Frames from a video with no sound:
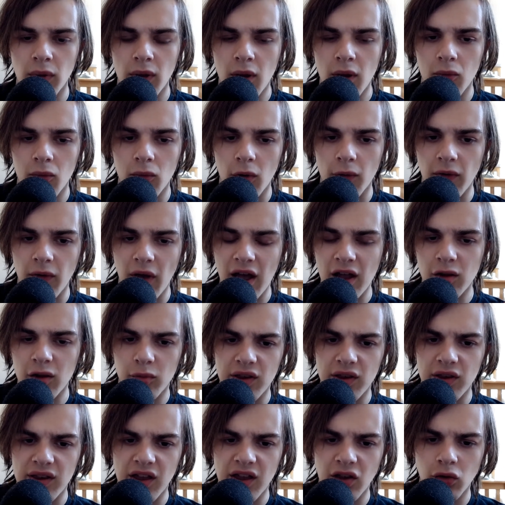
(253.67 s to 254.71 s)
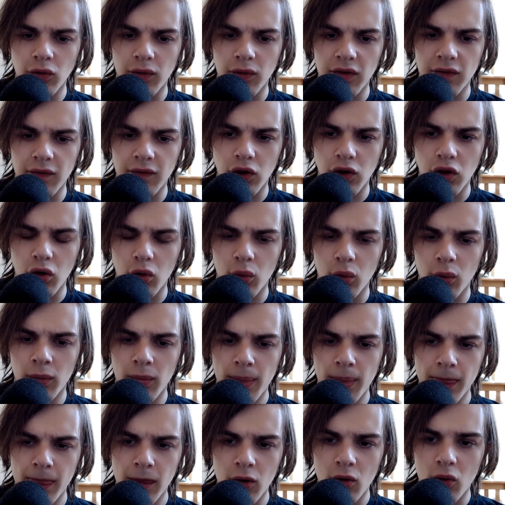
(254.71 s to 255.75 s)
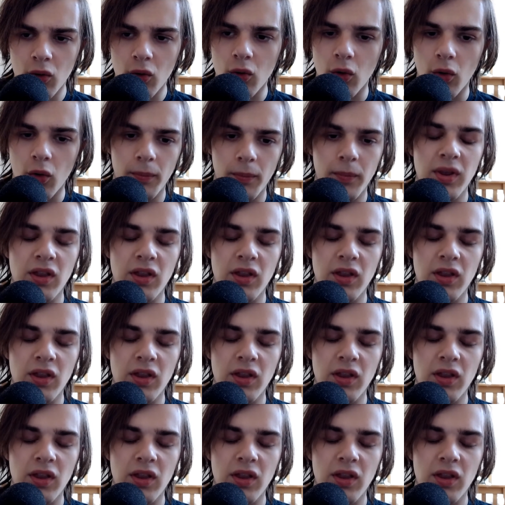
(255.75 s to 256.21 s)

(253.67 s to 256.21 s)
rather add them to the end of this video or